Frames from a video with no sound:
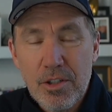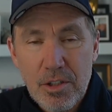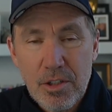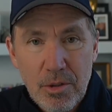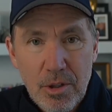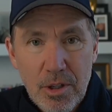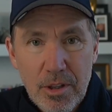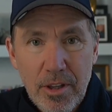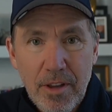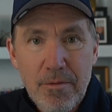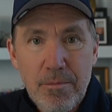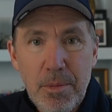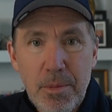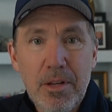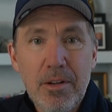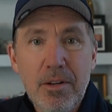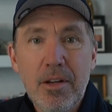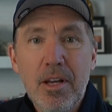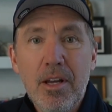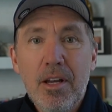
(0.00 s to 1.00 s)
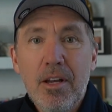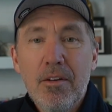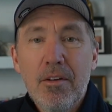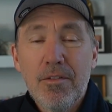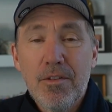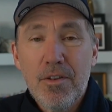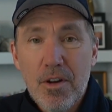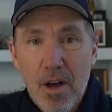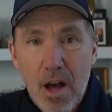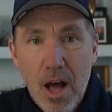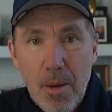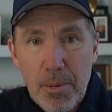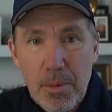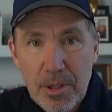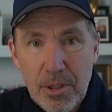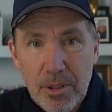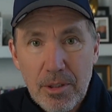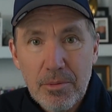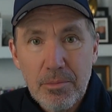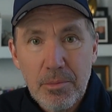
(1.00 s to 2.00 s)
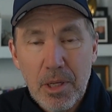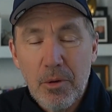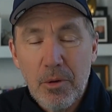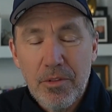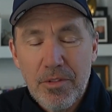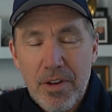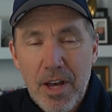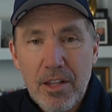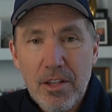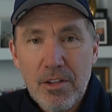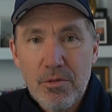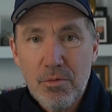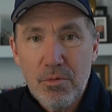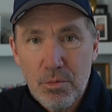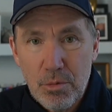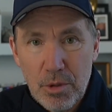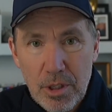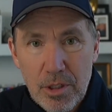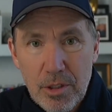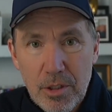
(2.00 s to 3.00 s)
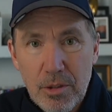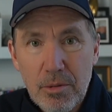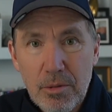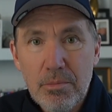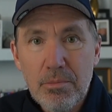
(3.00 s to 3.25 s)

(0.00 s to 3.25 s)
Stuart, they've been phenomenal. We've had this real